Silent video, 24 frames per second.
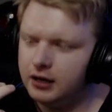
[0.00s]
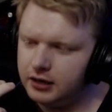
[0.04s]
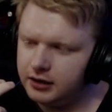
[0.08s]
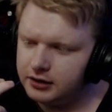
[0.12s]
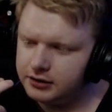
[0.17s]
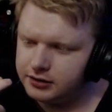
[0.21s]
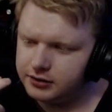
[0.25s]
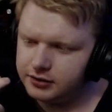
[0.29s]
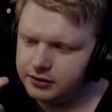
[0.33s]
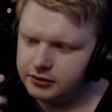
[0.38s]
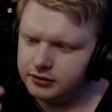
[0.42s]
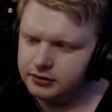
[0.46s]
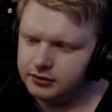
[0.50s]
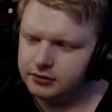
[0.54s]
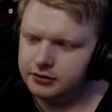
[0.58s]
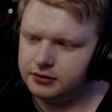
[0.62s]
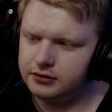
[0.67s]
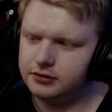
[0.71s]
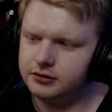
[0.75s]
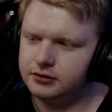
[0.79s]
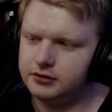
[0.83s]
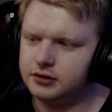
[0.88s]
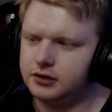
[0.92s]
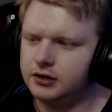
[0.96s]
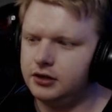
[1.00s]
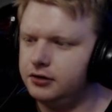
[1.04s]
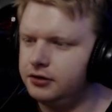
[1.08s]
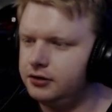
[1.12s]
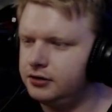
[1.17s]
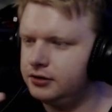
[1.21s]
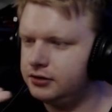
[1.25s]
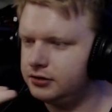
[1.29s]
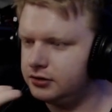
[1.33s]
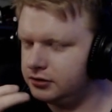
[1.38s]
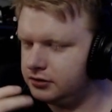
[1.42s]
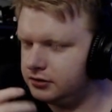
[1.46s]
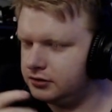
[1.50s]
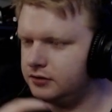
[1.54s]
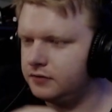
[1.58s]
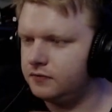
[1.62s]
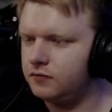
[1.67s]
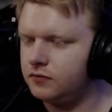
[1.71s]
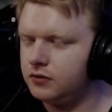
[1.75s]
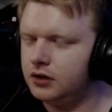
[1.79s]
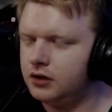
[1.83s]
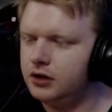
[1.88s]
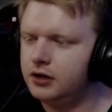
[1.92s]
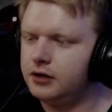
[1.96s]
To go do
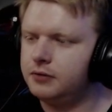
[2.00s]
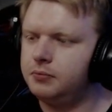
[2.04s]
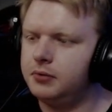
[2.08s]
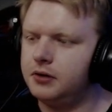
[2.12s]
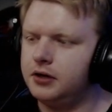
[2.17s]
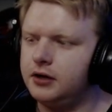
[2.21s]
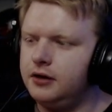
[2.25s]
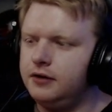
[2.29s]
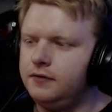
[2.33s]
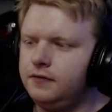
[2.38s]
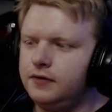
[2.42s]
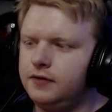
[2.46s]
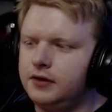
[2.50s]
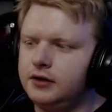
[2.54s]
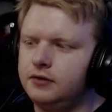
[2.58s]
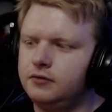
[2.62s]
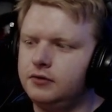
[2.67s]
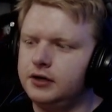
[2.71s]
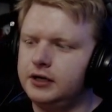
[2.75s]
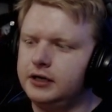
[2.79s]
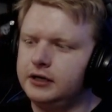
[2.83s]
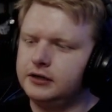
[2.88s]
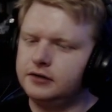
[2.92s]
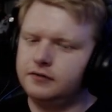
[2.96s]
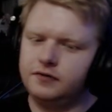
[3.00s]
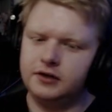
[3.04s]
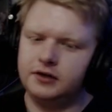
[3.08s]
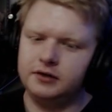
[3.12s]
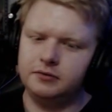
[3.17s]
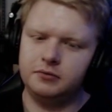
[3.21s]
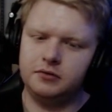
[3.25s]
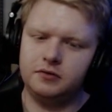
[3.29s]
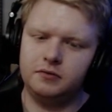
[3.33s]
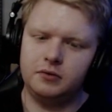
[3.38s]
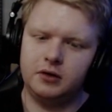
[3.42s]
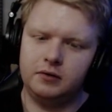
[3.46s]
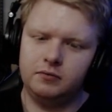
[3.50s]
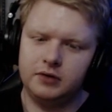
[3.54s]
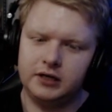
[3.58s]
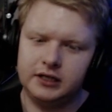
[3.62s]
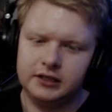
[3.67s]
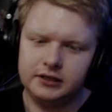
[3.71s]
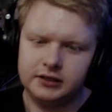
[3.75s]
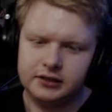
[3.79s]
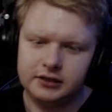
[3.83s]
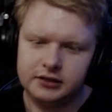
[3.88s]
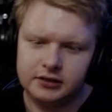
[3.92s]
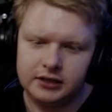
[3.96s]
some work, but hopefully it won't interfere with my
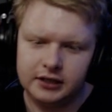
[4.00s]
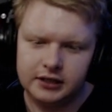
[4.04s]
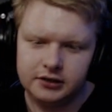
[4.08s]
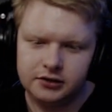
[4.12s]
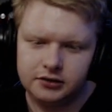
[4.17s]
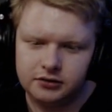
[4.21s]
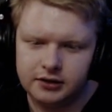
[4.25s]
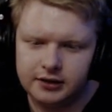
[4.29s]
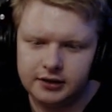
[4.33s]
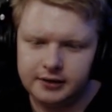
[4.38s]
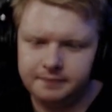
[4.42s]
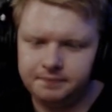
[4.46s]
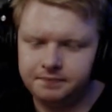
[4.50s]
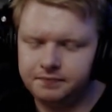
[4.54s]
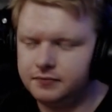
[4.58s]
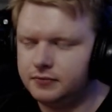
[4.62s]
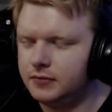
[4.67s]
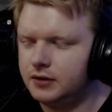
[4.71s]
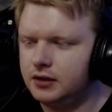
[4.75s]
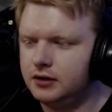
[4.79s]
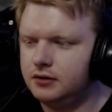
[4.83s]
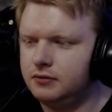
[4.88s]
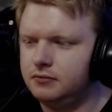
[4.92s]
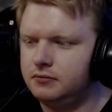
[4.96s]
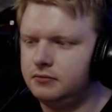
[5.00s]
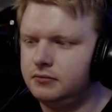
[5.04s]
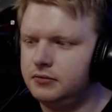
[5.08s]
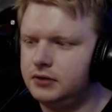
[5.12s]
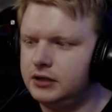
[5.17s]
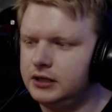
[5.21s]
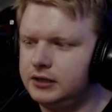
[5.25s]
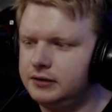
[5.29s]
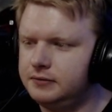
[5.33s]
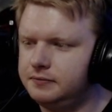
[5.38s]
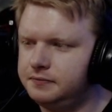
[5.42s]
Wednesday stream. But